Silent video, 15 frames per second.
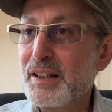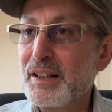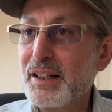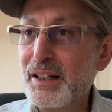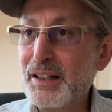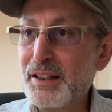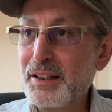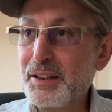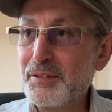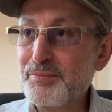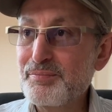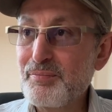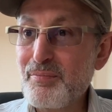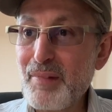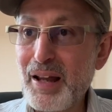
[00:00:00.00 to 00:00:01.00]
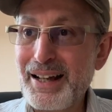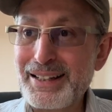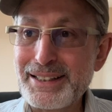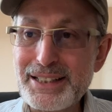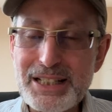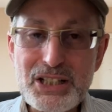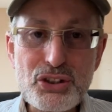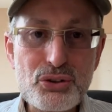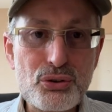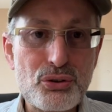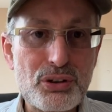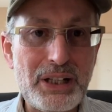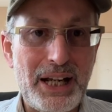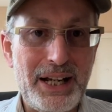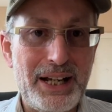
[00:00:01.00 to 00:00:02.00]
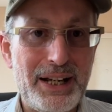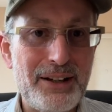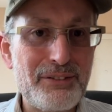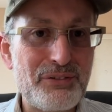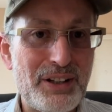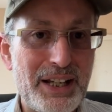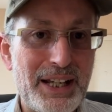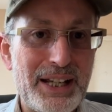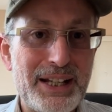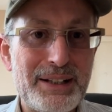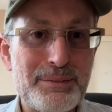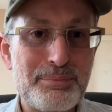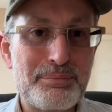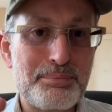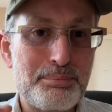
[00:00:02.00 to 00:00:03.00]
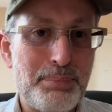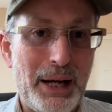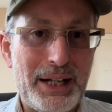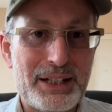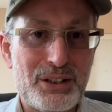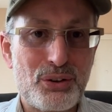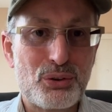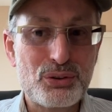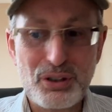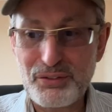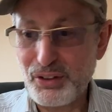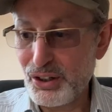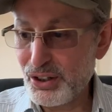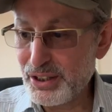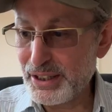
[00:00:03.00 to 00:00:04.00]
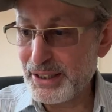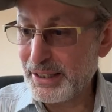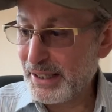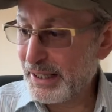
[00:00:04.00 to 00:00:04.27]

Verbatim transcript: Um, and this should have a back note of honey.